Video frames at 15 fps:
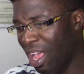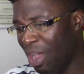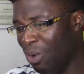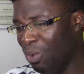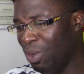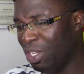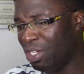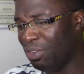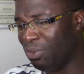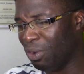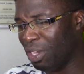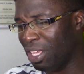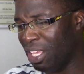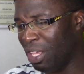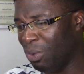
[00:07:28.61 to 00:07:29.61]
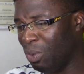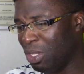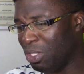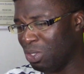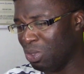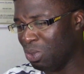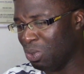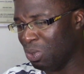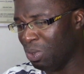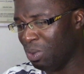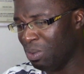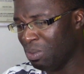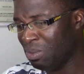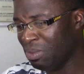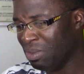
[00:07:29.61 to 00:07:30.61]
wish for kiwi too.
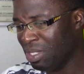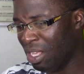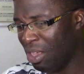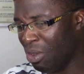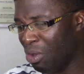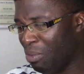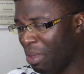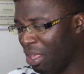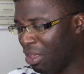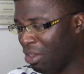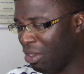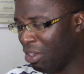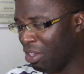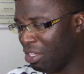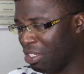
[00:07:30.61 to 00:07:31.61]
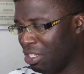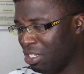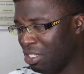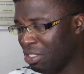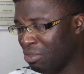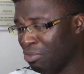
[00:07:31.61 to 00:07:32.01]
Oh my gosh.